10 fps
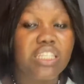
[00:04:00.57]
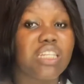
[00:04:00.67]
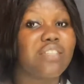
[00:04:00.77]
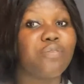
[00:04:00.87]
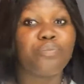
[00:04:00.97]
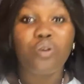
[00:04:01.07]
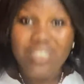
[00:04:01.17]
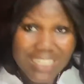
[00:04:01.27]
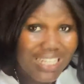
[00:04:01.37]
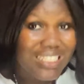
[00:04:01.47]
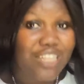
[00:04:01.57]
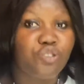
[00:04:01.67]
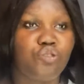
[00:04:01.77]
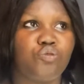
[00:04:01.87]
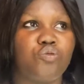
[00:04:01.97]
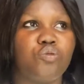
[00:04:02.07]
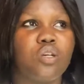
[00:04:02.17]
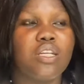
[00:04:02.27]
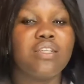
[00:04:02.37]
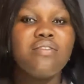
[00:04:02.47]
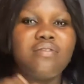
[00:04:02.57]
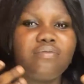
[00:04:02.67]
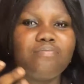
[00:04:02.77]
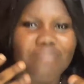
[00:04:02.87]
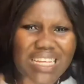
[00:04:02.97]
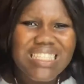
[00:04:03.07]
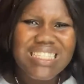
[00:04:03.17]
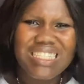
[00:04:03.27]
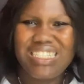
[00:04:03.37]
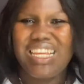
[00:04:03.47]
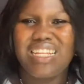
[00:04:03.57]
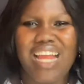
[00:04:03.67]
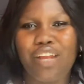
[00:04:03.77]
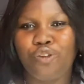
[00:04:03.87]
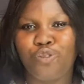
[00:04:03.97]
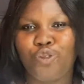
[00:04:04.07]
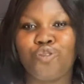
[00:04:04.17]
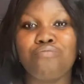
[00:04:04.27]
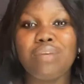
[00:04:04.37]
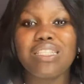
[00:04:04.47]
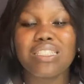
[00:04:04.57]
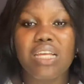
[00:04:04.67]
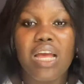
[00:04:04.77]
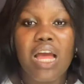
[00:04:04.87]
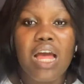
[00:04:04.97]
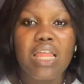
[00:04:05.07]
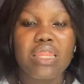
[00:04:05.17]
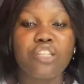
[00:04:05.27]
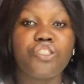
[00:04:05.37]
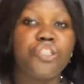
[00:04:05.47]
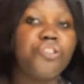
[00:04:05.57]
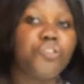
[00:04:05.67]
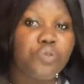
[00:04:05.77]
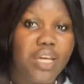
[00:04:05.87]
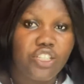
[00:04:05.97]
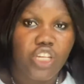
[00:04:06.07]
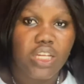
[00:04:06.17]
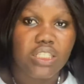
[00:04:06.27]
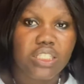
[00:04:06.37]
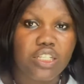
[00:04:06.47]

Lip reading: it's important that you meet the landlord, or you meet the new agent.